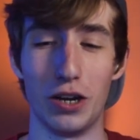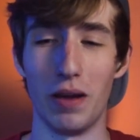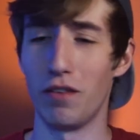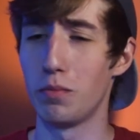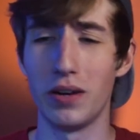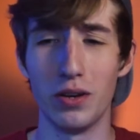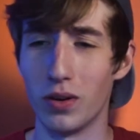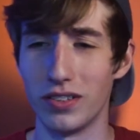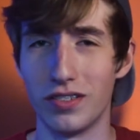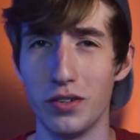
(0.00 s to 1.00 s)
Everybody
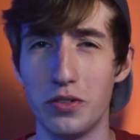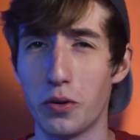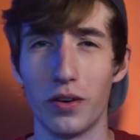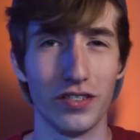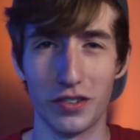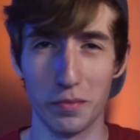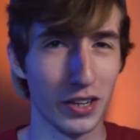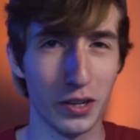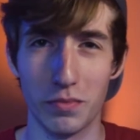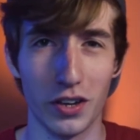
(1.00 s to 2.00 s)
wants new toys, something
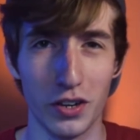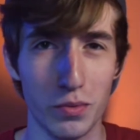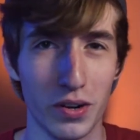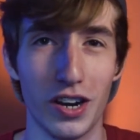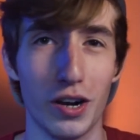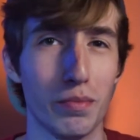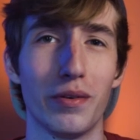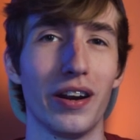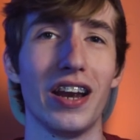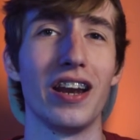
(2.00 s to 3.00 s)
comes out, you want to
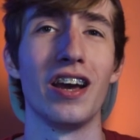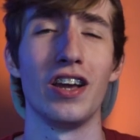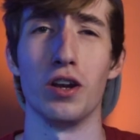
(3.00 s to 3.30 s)
upgrade,